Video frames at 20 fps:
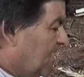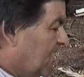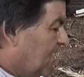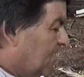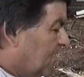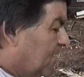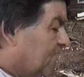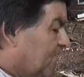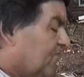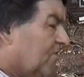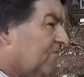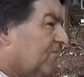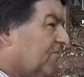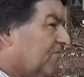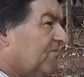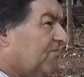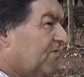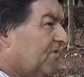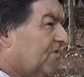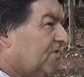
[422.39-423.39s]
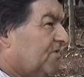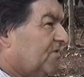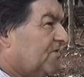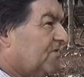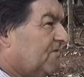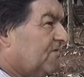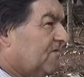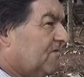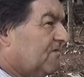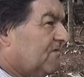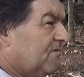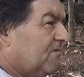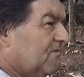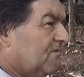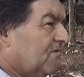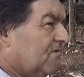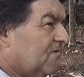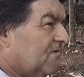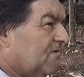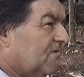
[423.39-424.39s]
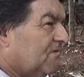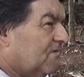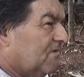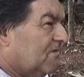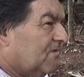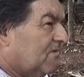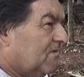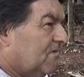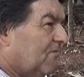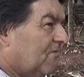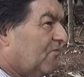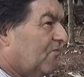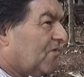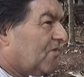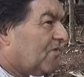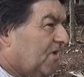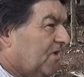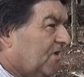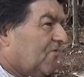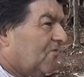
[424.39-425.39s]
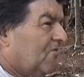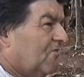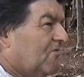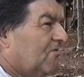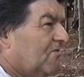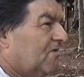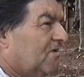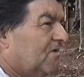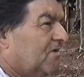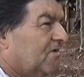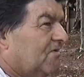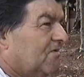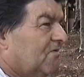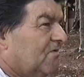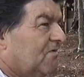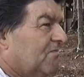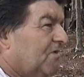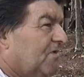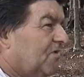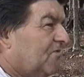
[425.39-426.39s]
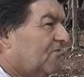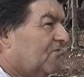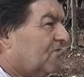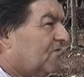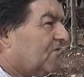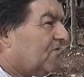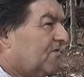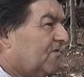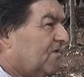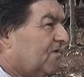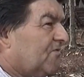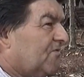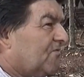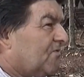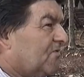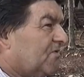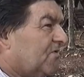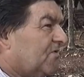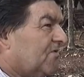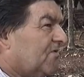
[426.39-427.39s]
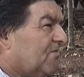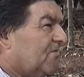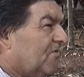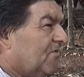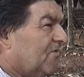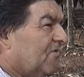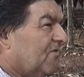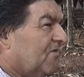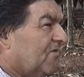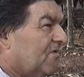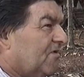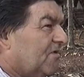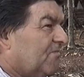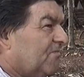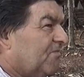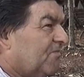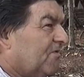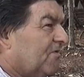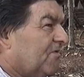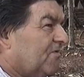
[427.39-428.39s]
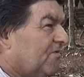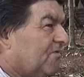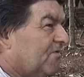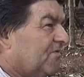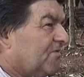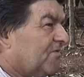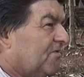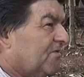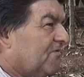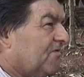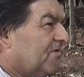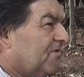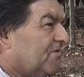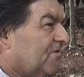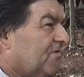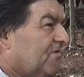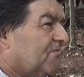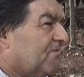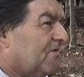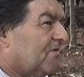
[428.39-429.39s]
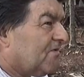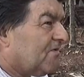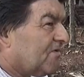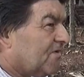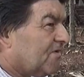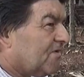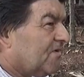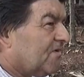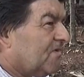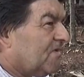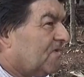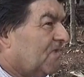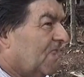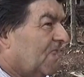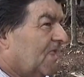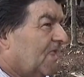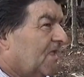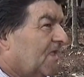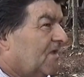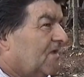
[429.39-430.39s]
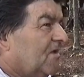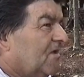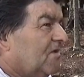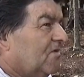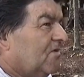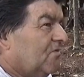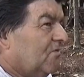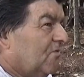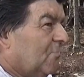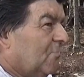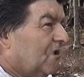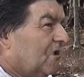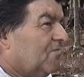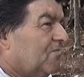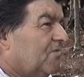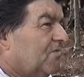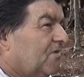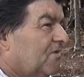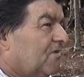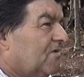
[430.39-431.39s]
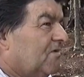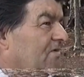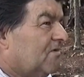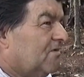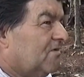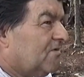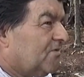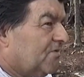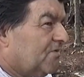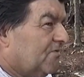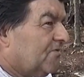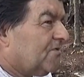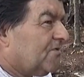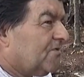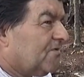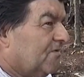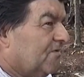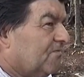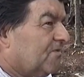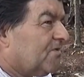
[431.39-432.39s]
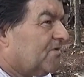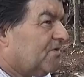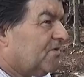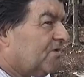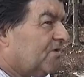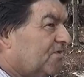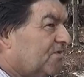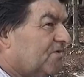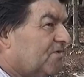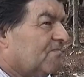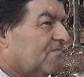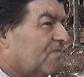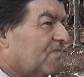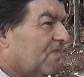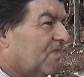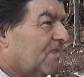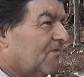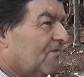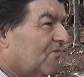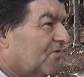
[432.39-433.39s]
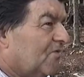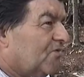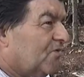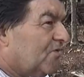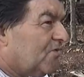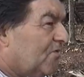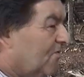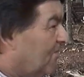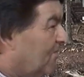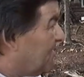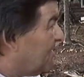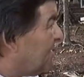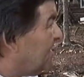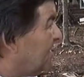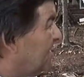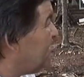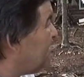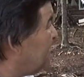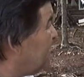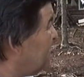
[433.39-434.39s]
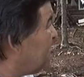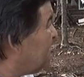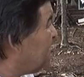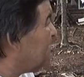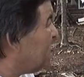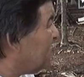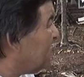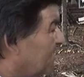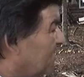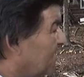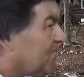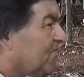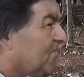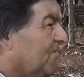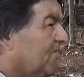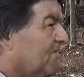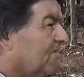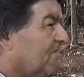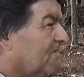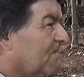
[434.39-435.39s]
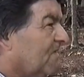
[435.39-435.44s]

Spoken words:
and I try my best of what I know to tell them. I don't steer them wrong on it because they're serious enough to learn. You ought to be serious enough to teach them what you know, and I teach them lots here.